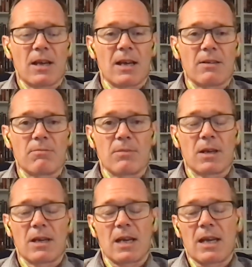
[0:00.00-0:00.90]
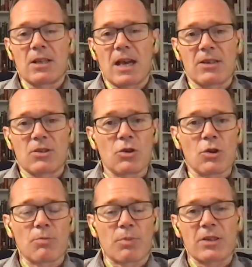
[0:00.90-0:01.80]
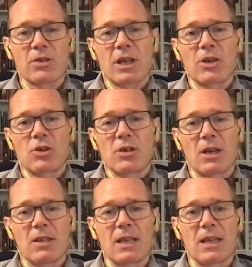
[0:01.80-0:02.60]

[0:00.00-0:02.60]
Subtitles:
and good presentation at